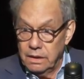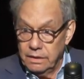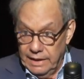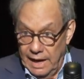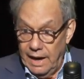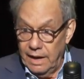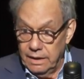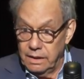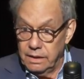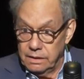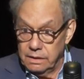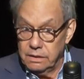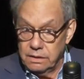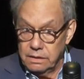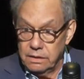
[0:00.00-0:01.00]
Yeah.
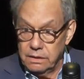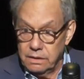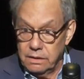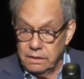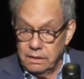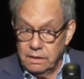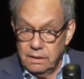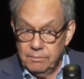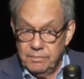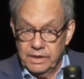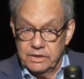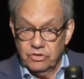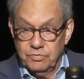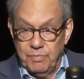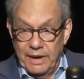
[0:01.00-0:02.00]

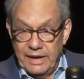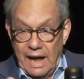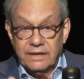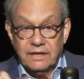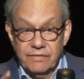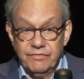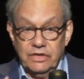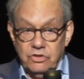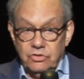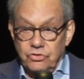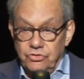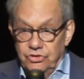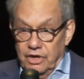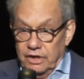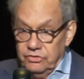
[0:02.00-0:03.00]
Because by not giving two
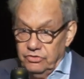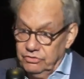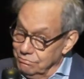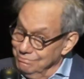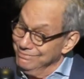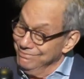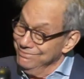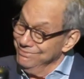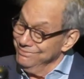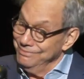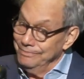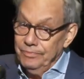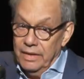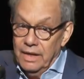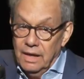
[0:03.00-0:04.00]
shits,
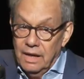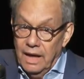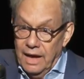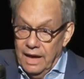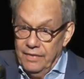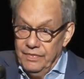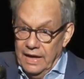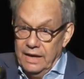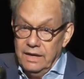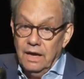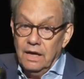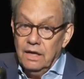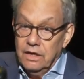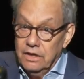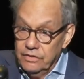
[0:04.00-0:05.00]
and then
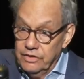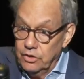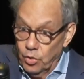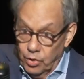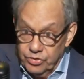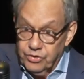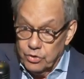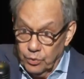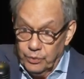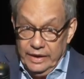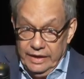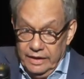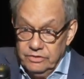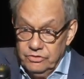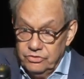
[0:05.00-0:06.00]
the North
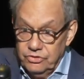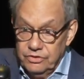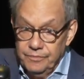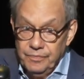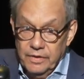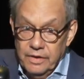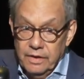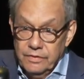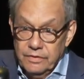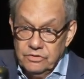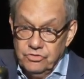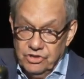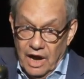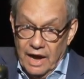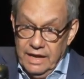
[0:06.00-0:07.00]
Koreans, the
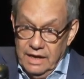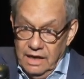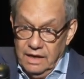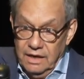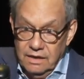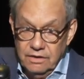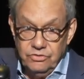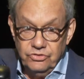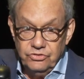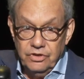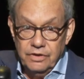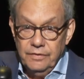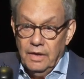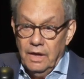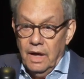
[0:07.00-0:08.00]

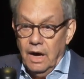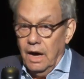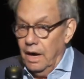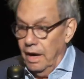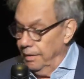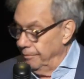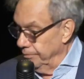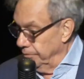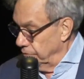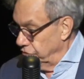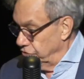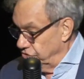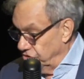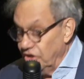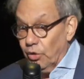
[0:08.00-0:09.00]
Chinese,
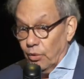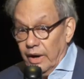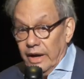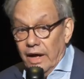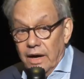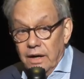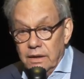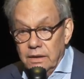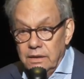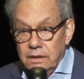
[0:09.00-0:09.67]
Syria,